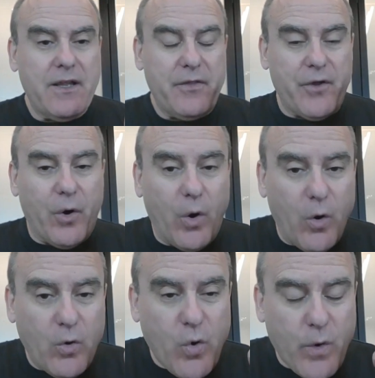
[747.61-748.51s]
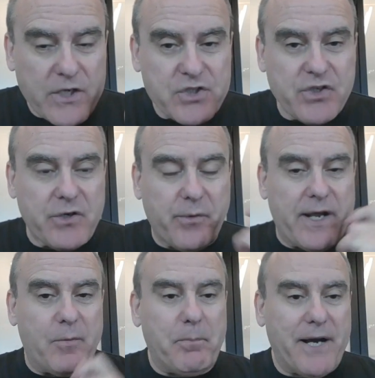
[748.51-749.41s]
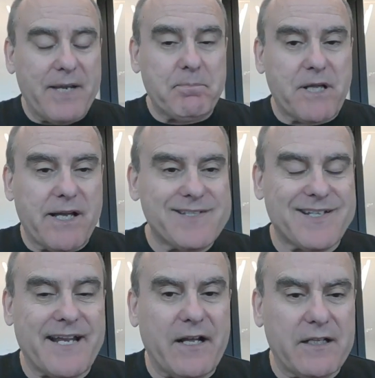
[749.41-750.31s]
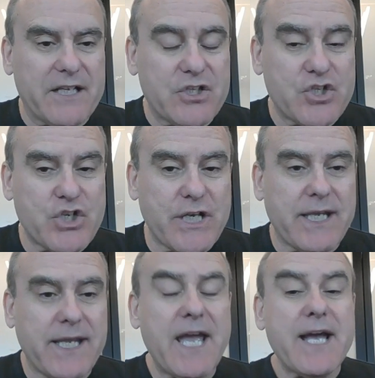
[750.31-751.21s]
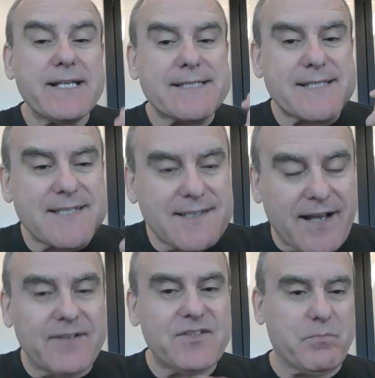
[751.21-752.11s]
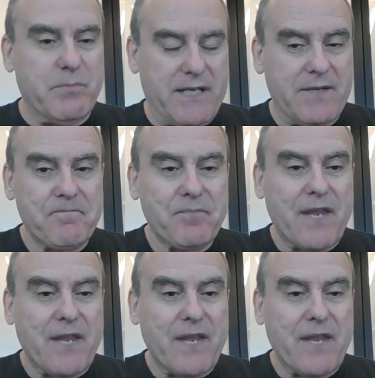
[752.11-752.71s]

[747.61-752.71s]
the whole question around pipelines and LNG stunned me.